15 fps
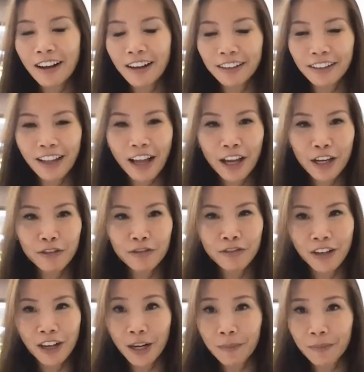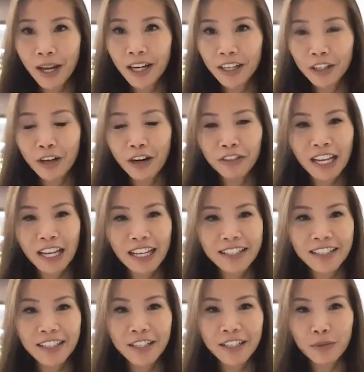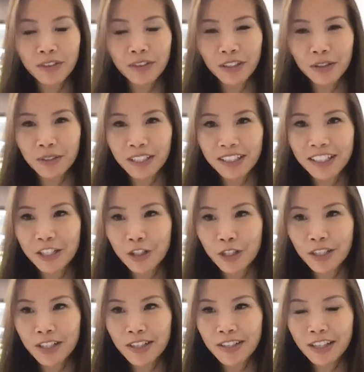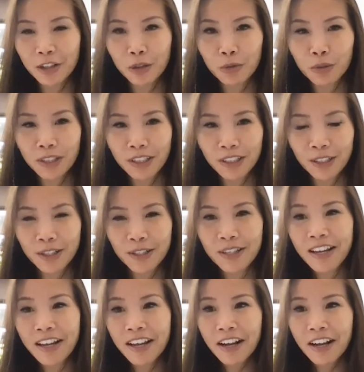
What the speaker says: live art and craft classes with the teachers, their tutors.